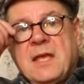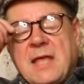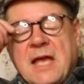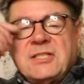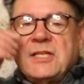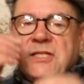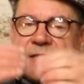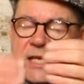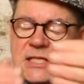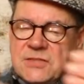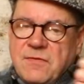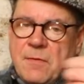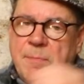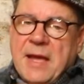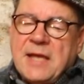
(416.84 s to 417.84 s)
That's the signs
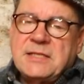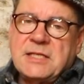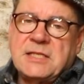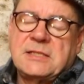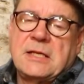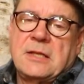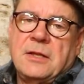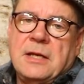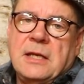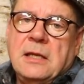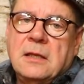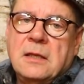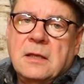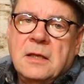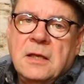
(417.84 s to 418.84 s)
of a bad distillery.
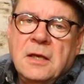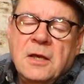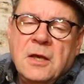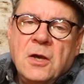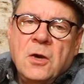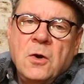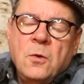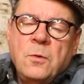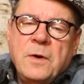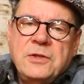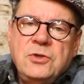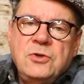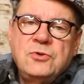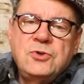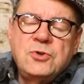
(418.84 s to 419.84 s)

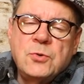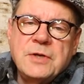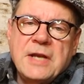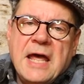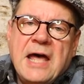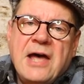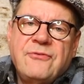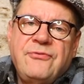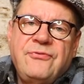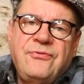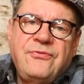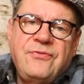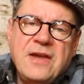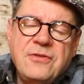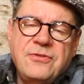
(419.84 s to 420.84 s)
When you don't have
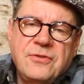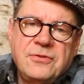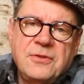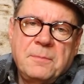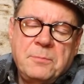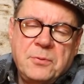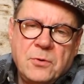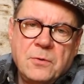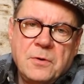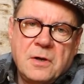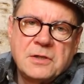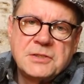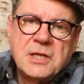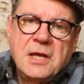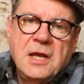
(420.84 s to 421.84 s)
faith in the
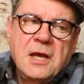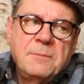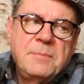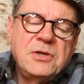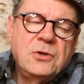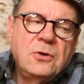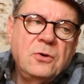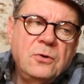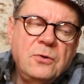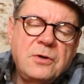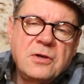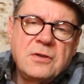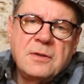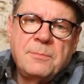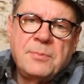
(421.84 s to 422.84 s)
product, but you
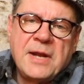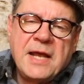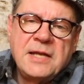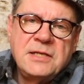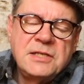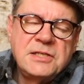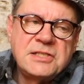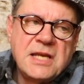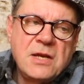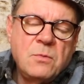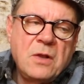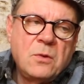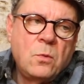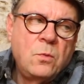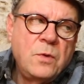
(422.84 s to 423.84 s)
look at the brand and say,
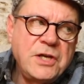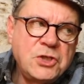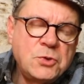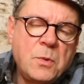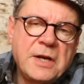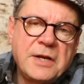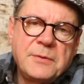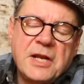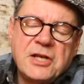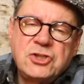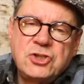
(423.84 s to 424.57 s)
well, which one am I